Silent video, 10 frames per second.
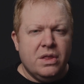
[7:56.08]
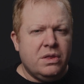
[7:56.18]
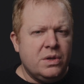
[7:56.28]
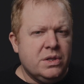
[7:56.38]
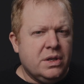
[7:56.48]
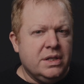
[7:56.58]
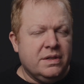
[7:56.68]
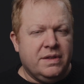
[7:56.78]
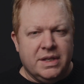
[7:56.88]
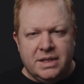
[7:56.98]
those kinds of
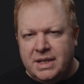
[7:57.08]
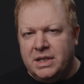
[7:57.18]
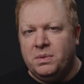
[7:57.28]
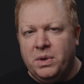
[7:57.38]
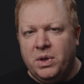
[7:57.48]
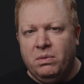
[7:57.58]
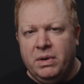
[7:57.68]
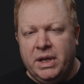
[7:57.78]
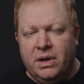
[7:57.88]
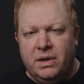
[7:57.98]
things. That's what you're
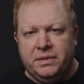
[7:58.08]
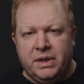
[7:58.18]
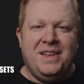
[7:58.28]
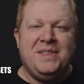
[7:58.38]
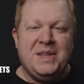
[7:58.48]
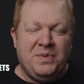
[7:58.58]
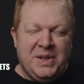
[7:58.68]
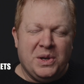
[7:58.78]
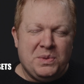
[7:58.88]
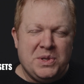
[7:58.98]
really after. If this
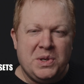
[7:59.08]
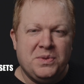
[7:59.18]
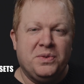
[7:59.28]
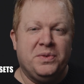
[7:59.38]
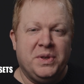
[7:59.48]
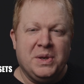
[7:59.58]
video was useful for you,